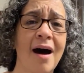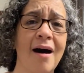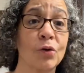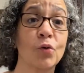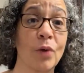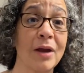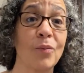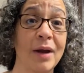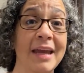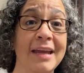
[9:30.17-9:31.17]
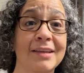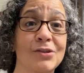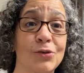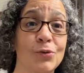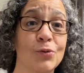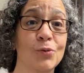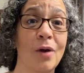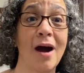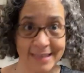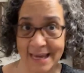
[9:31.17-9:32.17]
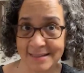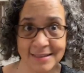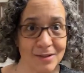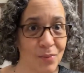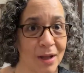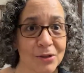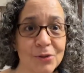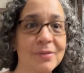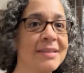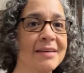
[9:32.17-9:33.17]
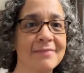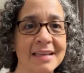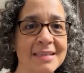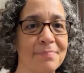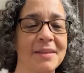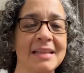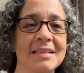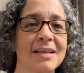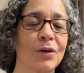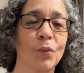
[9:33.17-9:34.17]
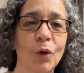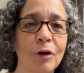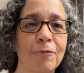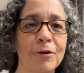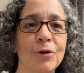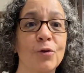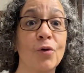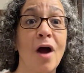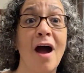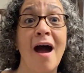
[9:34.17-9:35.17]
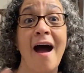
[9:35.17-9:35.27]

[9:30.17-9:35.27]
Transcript: It's a great way to test as well too, to see if that's something that's gonna work for you,